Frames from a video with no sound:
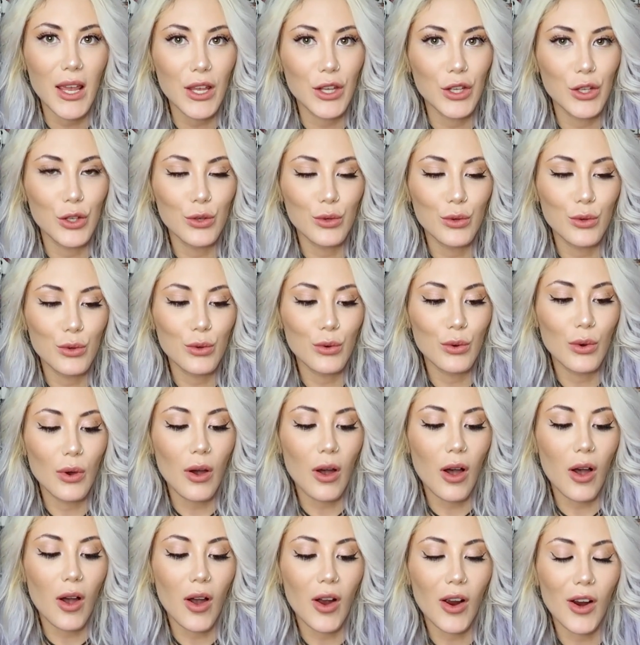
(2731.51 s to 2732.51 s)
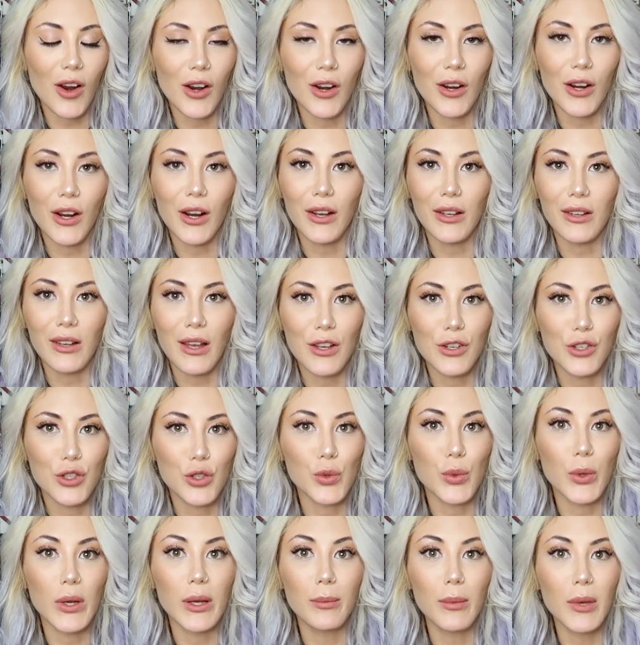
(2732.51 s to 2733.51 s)
You are a
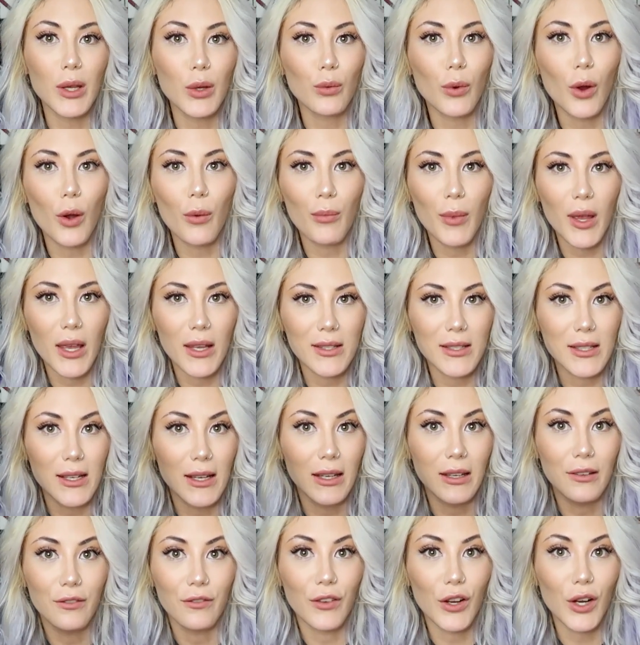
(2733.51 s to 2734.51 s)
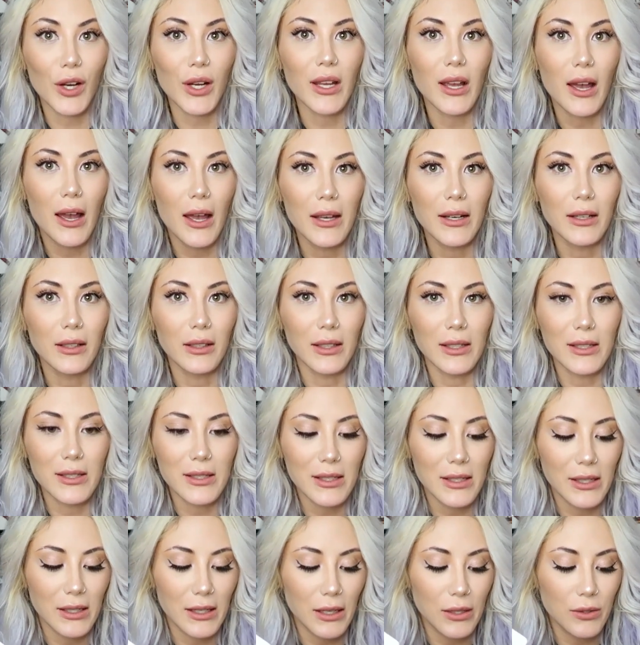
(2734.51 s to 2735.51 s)
dreamy, romantic, and very
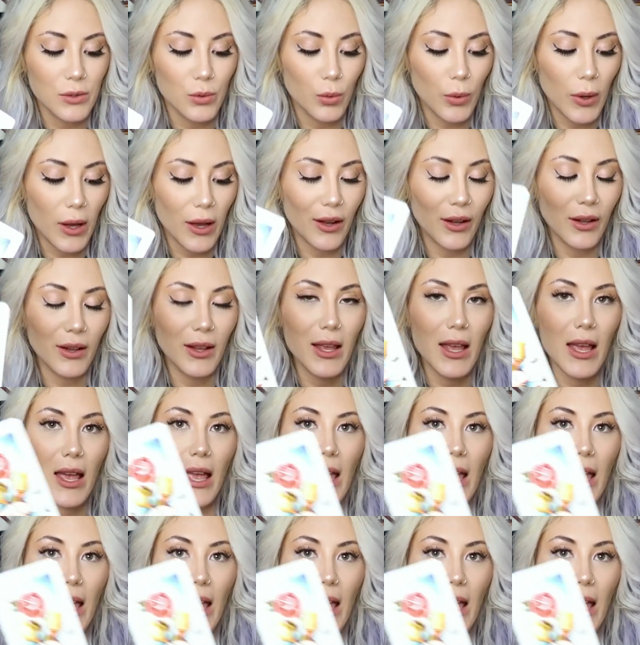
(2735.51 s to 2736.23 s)
idealistic as well.